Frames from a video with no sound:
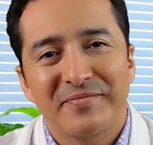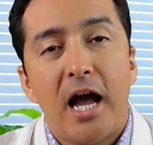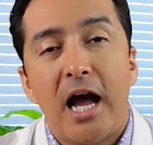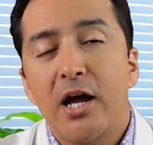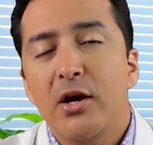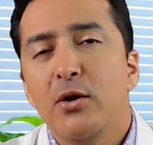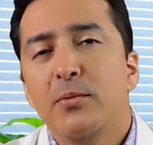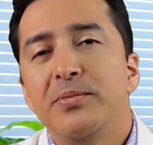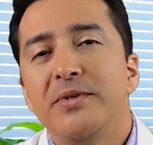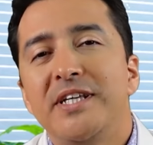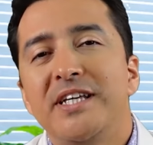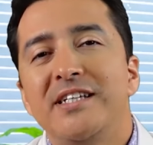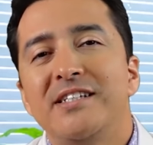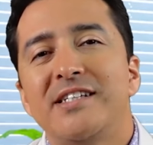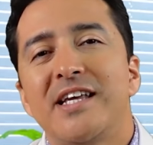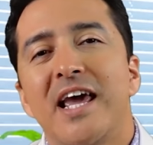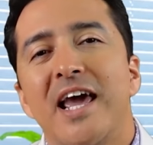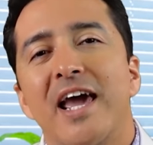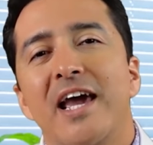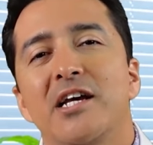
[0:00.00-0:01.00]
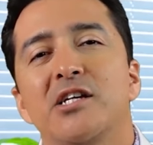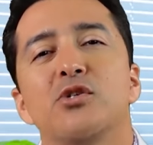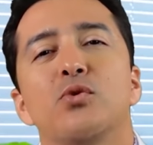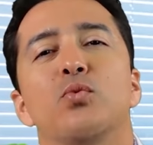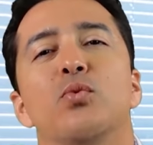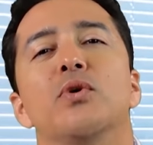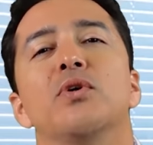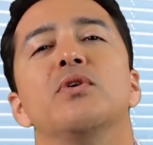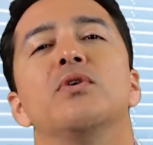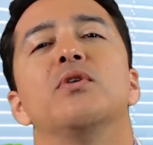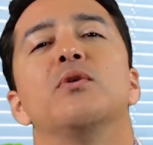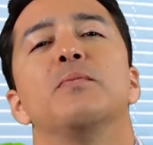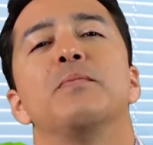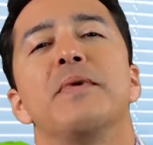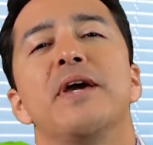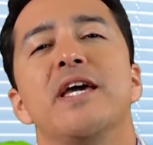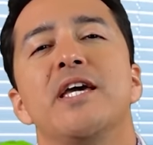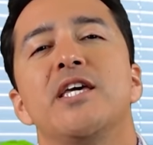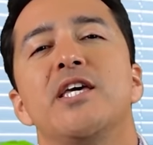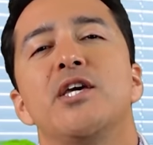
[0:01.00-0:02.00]
I hope these hacks will
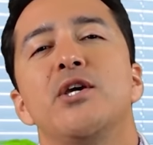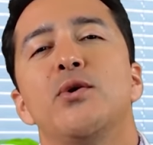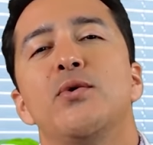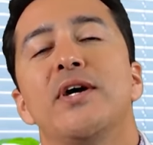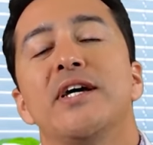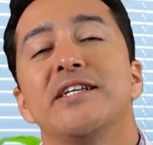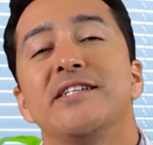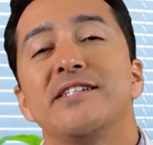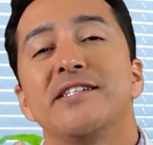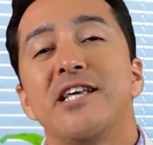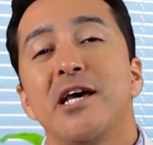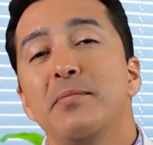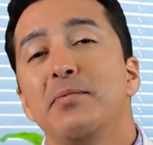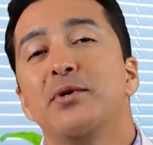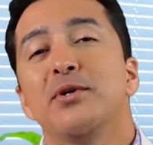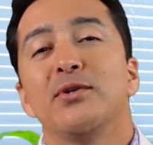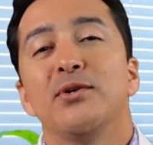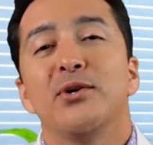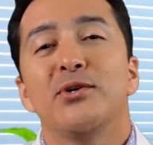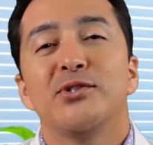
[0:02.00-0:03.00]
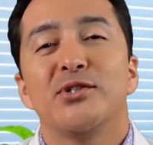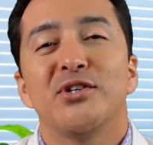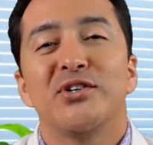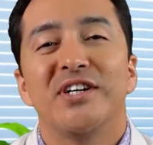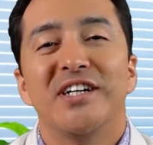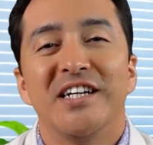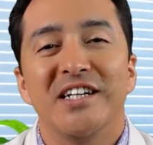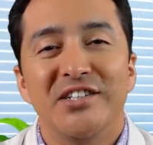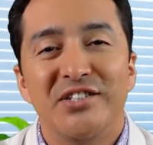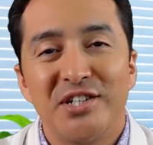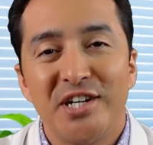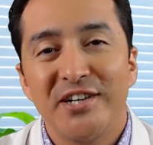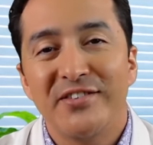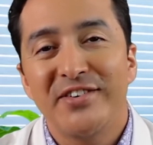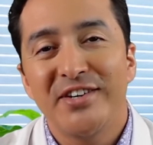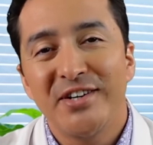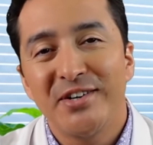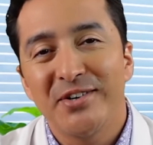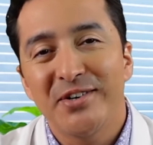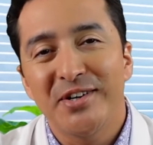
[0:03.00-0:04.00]
make you a step closer in
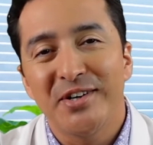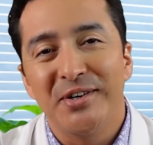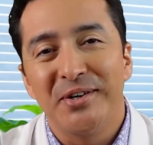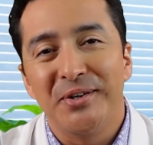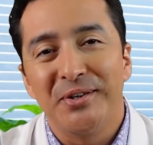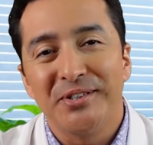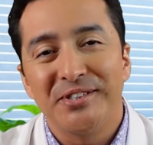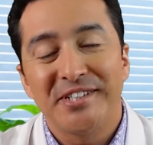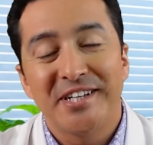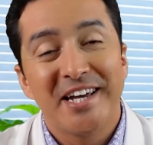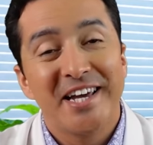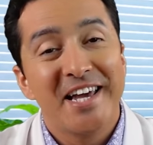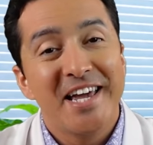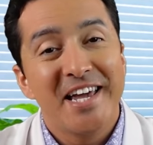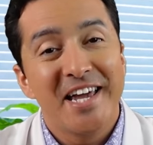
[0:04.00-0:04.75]
achieving your goals.